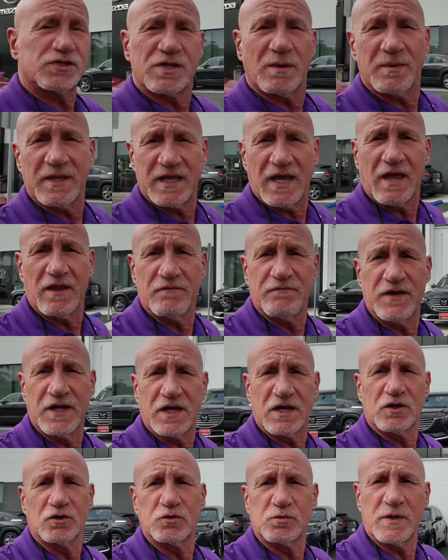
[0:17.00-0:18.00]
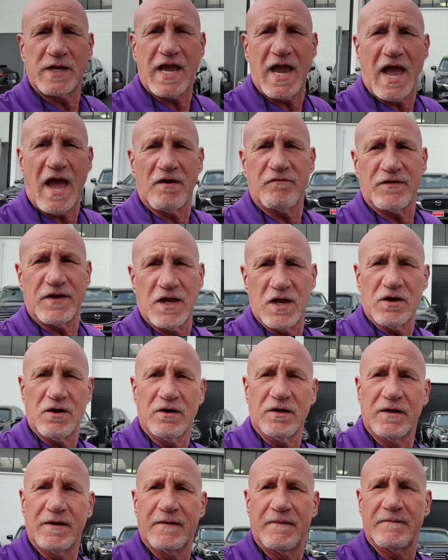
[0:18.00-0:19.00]
you some of the other vehicles we have
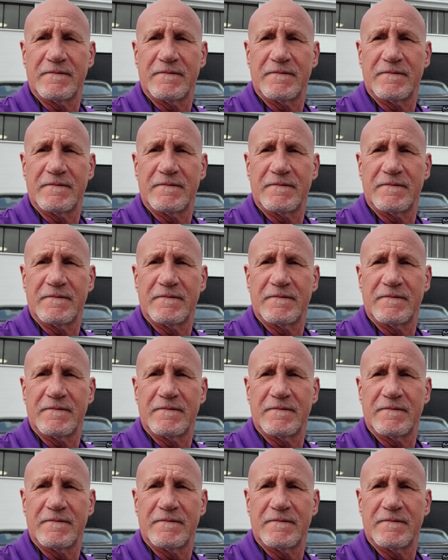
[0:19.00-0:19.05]
here.